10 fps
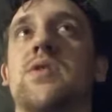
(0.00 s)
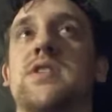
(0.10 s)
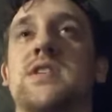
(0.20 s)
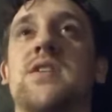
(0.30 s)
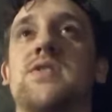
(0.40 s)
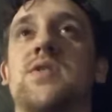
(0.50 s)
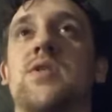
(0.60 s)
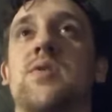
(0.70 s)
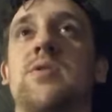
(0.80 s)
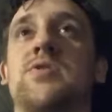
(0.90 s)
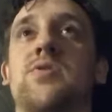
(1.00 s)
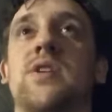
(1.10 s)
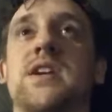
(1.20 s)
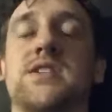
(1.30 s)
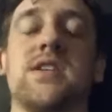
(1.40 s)
It sounds too good to be true
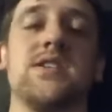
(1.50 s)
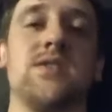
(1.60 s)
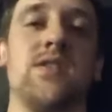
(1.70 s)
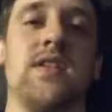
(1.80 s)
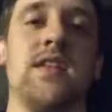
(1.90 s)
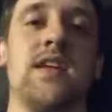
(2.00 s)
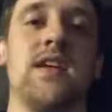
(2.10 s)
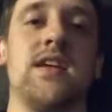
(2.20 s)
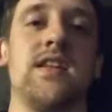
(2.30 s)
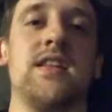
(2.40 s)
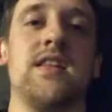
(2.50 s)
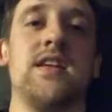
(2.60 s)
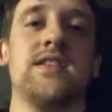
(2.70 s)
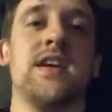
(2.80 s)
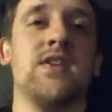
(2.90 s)
and isn't. It's the only thing that
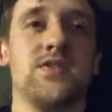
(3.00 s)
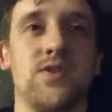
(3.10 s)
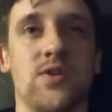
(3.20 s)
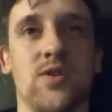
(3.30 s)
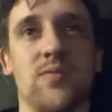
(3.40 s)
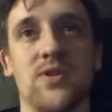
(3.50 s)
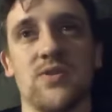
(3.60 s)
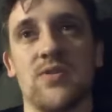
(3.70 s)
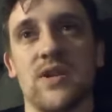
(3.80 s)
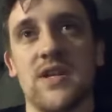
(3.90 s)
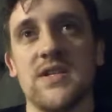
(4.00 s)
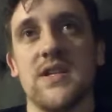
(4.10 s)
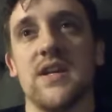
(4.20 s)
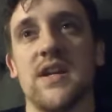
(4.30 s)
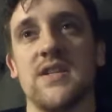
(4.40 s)
that sounds too good to be true and
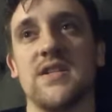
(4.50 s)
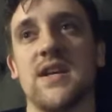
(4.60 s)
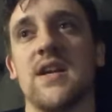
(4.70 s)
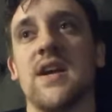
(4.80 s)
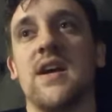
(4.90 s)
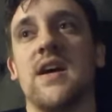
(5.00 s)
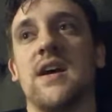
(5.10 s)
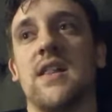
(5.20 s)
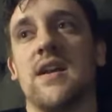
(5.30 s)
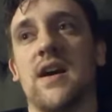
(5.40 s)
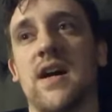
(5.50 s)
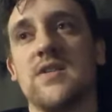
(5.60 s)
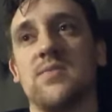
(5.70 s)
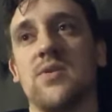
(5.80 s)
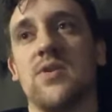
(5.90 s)
isn't. And I said, the
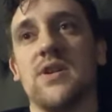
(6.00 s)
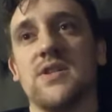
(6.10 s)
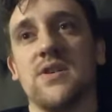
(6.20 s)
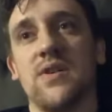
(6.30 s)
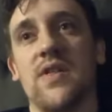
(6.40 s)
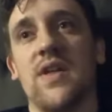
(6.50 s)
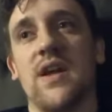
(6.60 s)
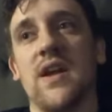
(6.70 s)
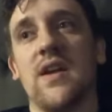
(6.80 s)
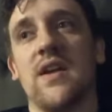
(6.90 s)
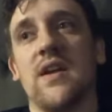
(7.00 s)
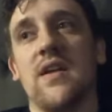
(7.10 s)
gospel is the only thing.